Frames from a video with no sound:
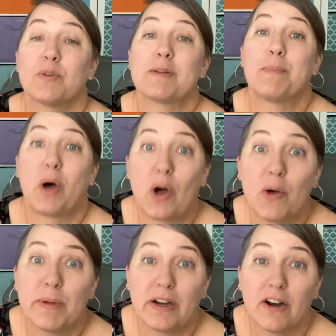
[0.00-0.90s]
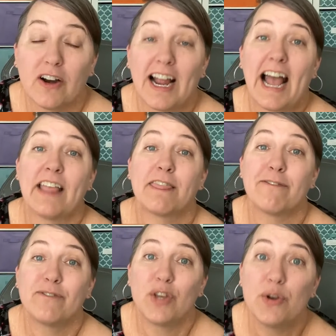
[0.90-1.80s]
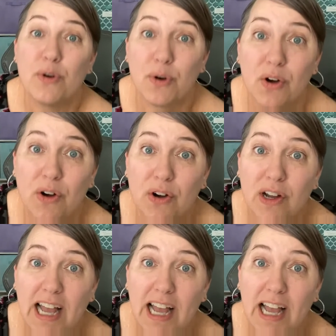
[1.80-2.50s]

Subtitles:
was a pallbearer at the funeral,